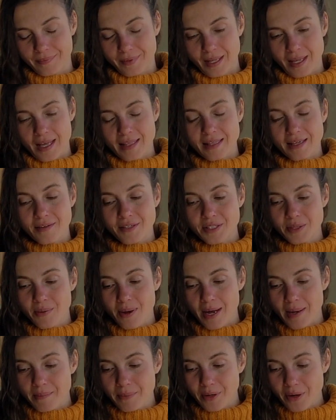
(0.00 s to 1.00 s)
And the reason
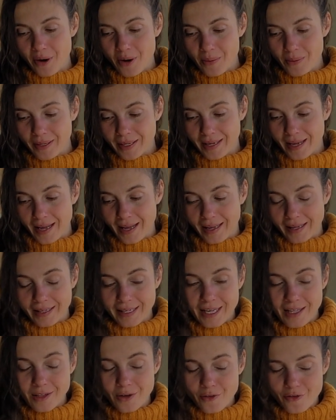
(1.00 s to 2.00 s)
why I'm growing a
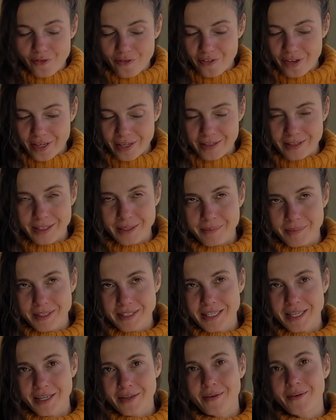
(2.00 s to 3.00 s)
yellow fingerling
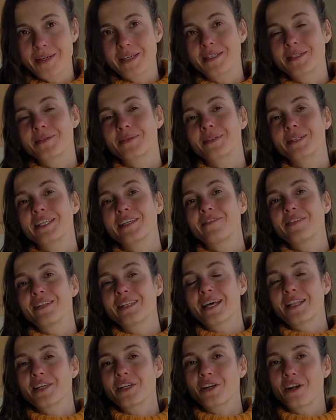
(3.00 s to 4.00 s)
potato is to give
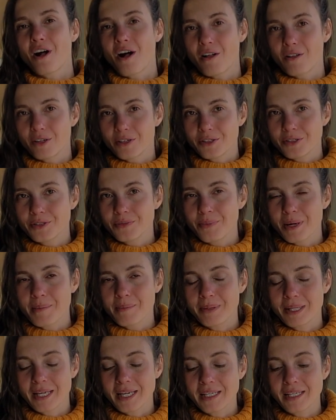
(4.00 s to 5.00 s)
another color to my
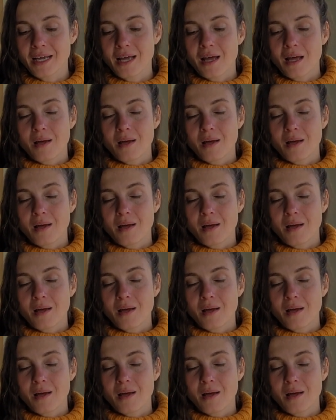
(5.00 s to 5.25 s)
plate,